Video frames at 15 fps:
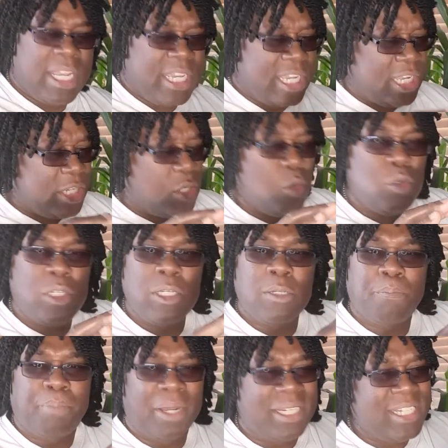He uses
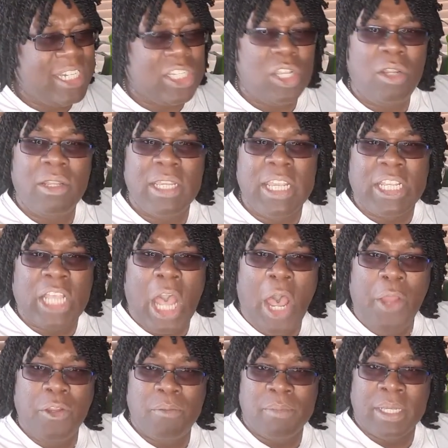political
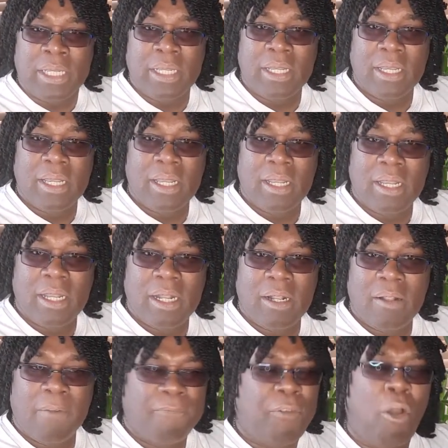economy
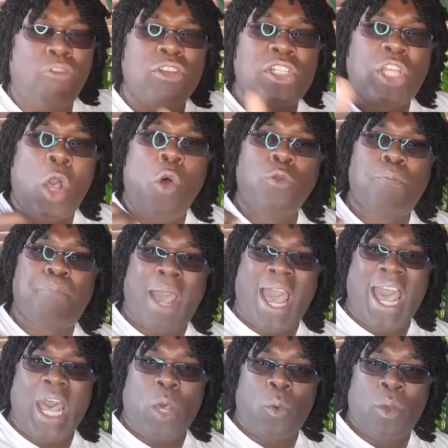for his own
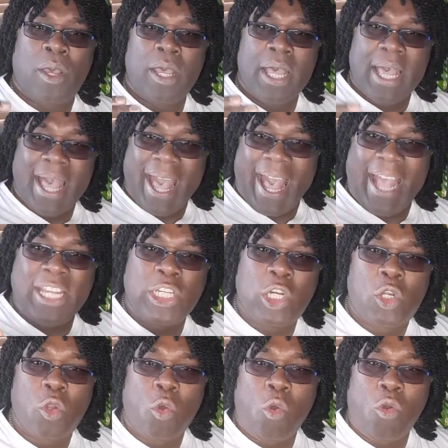power
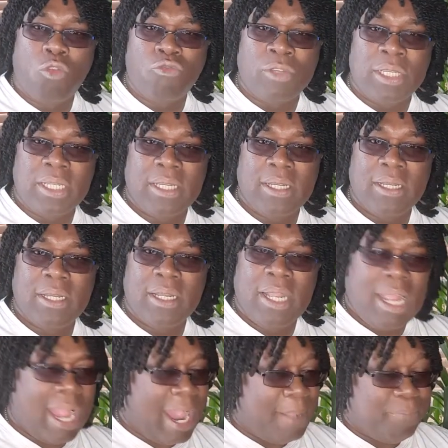and glory.
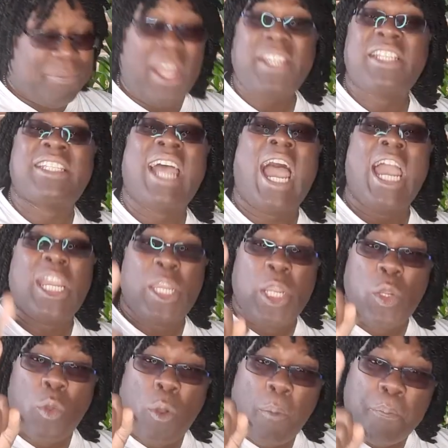And that is how
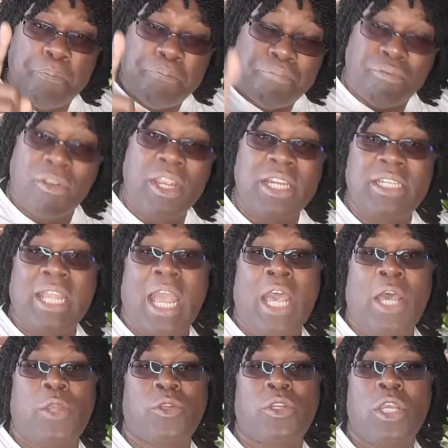he will bring
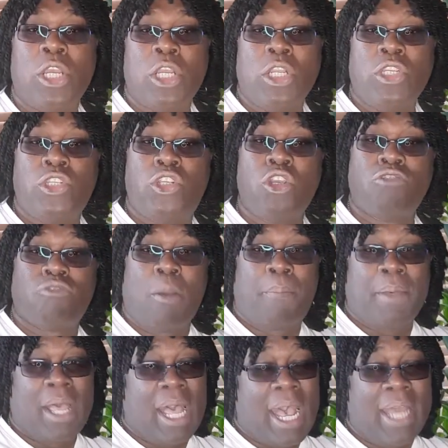down Europe
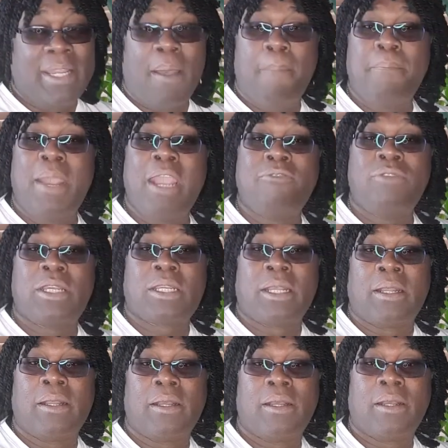and
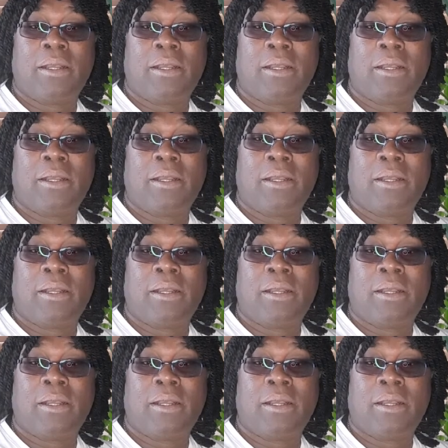America.